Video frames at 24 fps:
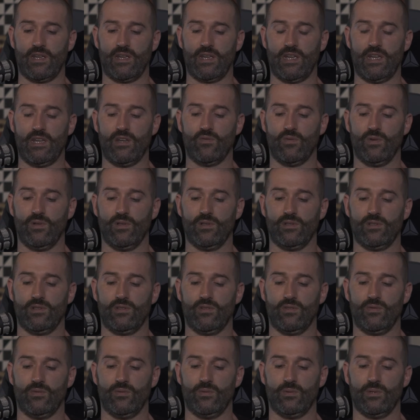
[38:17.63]
equal
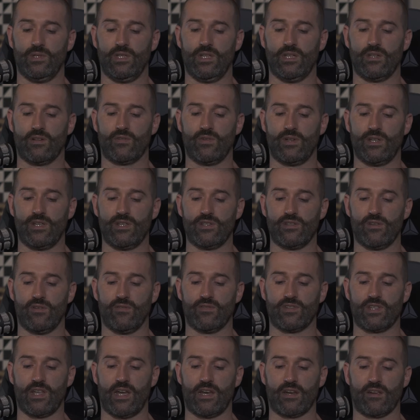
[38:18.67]
to the increase of
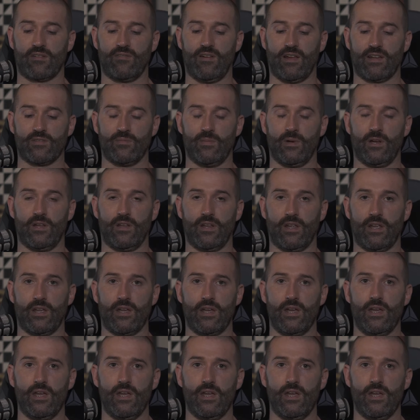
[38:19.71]
static flexibility.